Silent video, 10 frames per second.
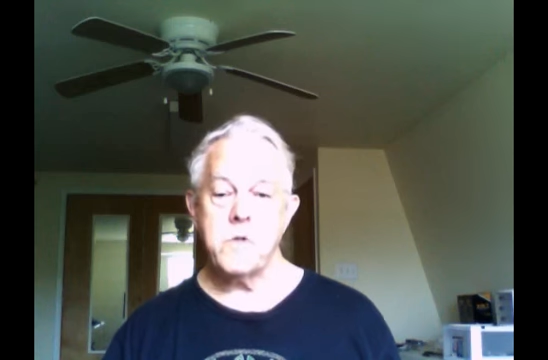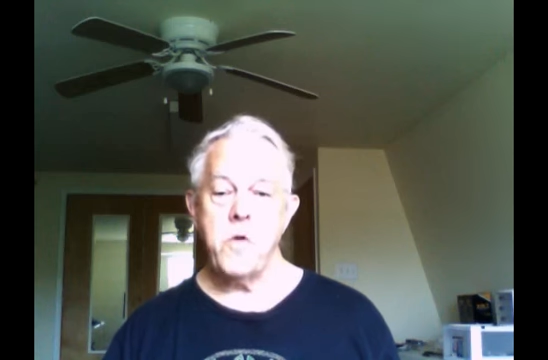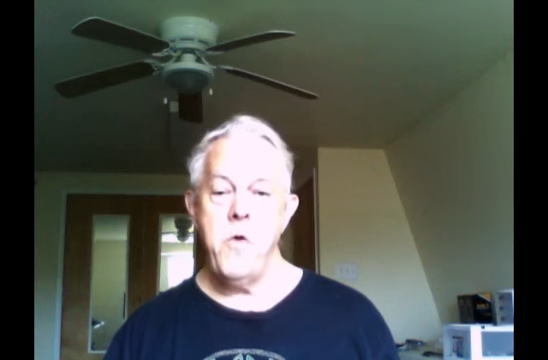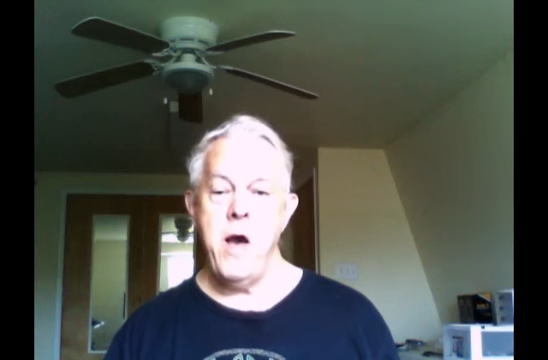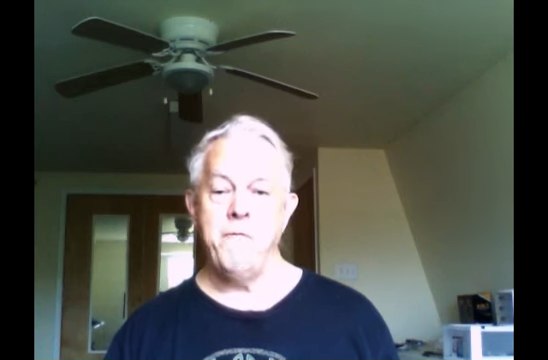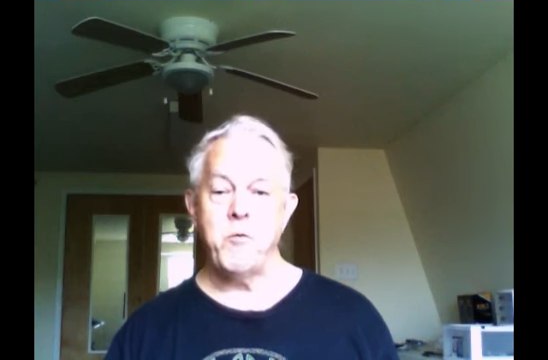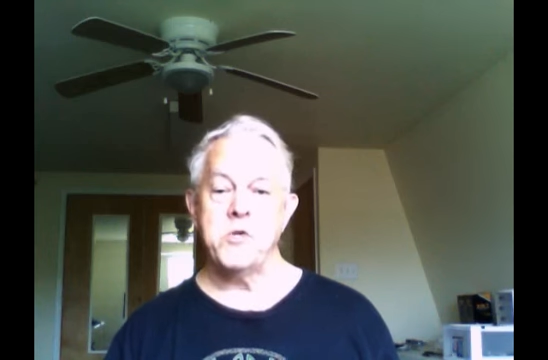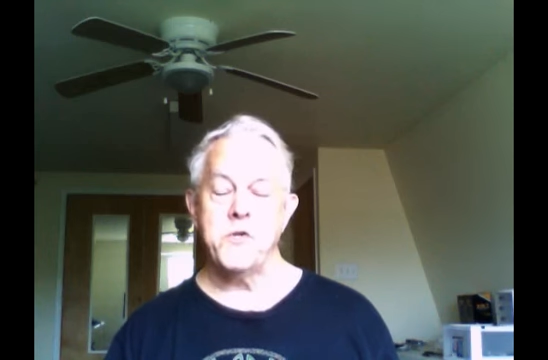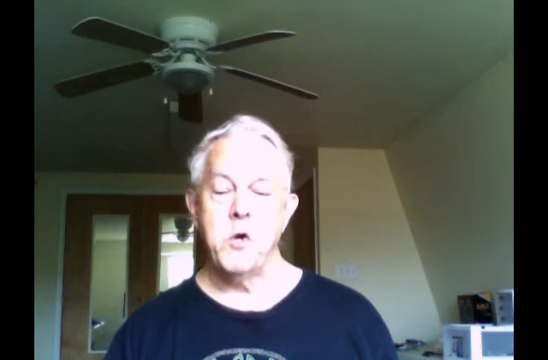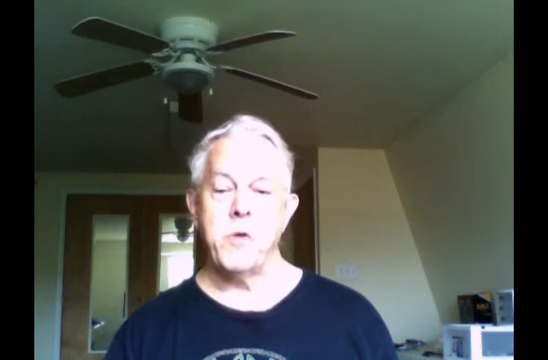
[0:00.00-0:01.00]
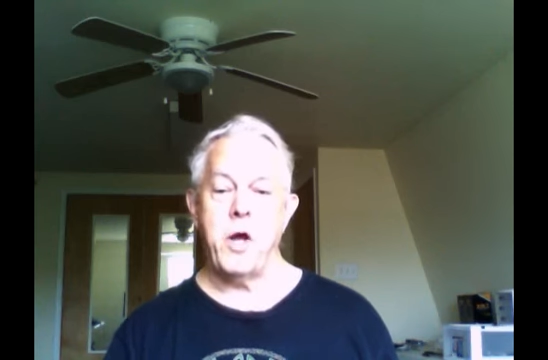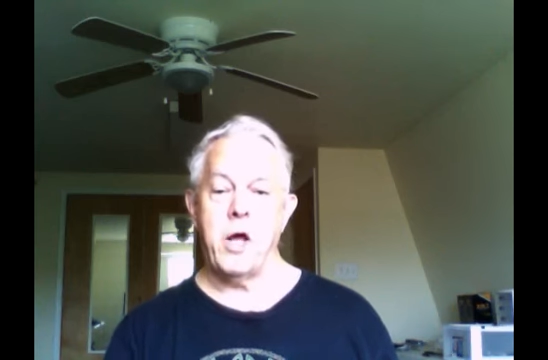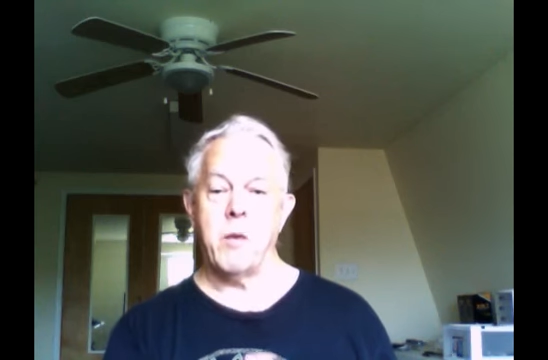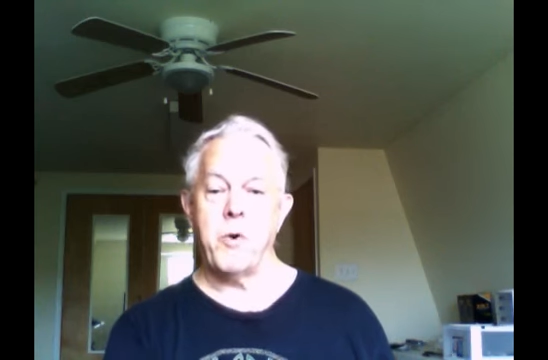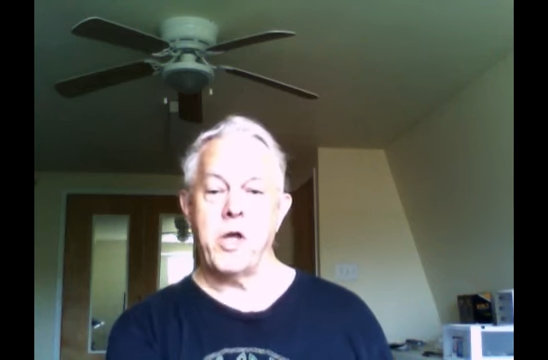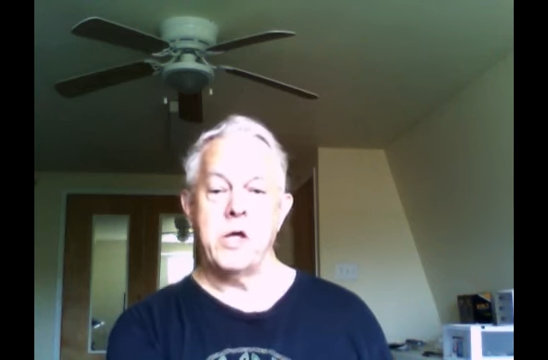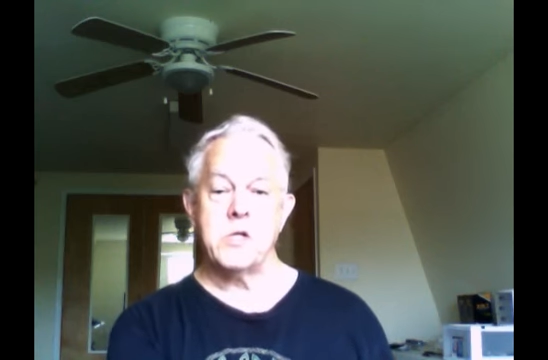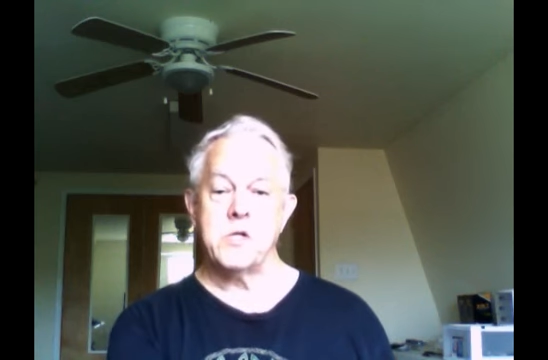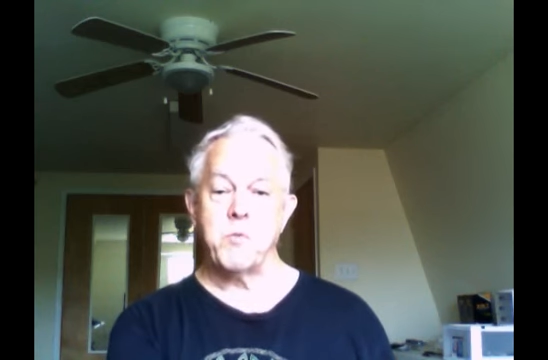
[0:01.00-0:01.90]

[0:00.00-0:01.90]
You have to assume that heidelbergensis